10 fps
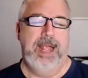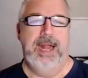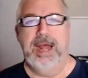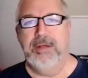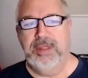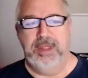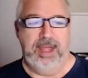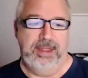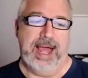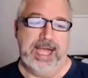and now the,
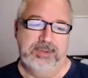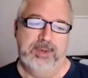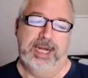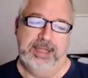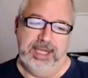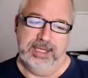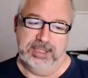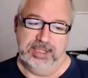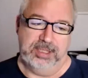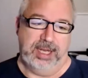the last one i think is
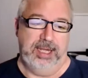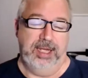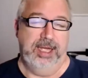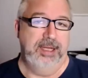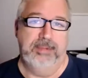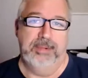just like uh,